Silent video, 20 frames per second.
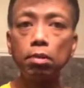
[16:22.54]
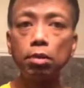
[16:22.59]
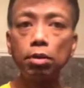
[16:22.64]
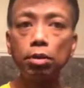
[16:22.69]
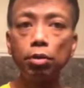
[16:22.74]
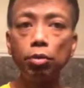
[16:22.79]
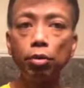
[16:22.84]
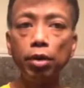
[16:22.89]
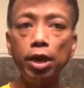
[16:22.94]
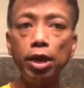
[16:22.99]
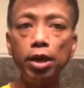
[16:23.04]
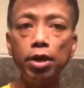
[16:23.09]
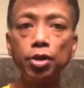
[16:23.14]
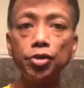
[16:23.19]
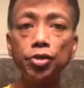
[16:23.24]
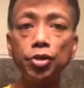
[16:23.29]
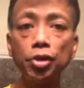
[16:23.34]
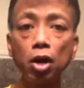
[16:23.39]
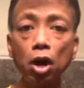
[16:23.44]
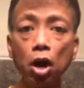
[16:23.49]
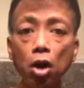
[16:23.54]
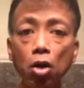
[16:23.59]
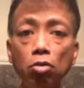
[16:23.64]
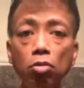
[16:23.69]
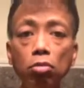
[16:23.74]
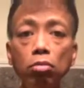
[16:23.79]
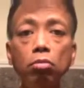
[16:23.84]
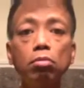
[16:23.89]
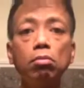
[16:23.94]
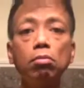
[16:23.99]
3 years
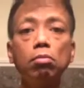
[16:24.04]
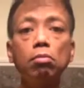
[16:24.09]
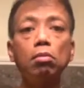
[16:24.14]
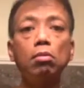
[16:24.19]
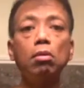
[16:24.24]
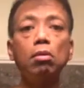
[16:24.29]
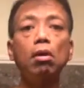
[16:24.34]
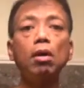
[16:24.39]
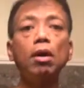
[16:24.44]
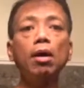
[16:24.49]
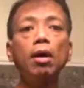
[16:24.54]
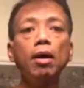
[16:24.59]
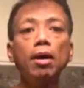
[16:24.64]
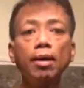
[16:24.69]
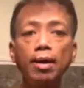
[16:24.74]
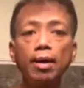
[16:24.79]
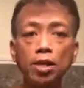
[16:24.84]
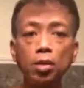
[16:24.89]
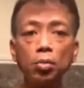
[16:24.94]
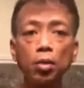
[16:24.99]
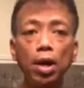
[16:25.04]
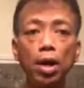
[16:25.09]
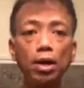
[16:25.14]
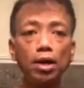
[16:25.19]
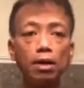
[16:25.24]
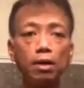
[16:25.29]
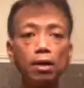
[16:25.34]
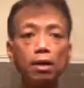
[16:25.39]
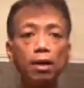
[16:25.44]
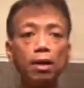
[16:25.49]
ago? And guess what?
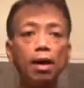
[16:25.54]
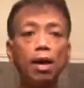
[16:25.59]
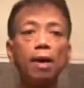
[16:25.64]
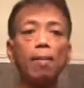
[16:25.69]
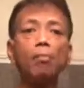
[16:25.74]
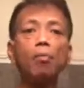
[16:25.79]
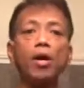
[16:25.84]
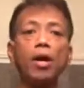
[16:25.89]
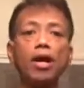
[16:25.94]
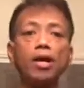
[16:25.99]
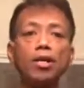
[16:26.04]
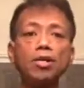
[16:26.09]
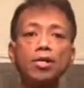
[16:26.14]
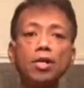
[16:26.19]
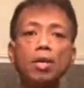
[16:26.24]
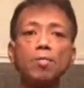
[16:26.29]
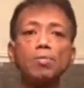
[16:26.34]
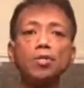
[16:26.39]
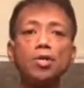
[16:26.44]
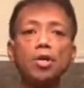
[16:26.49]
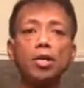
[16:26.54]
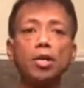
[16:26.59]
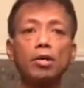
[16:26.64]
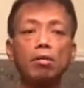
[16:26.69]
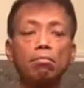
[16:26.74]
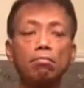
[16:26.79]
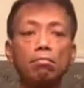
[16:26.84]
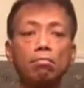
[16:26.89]
I'm wearing the same shirt.